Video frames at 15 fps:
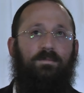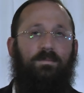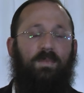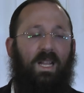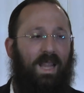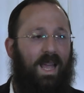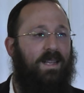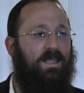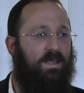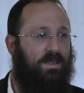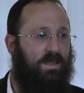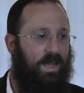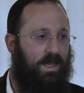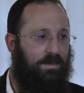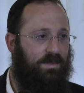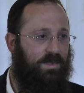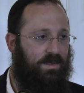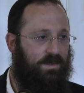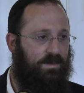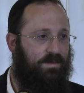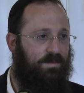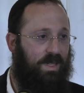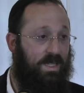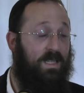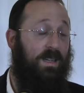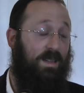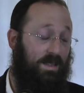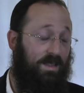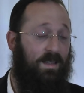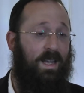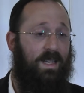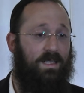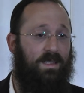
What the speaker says: My second to last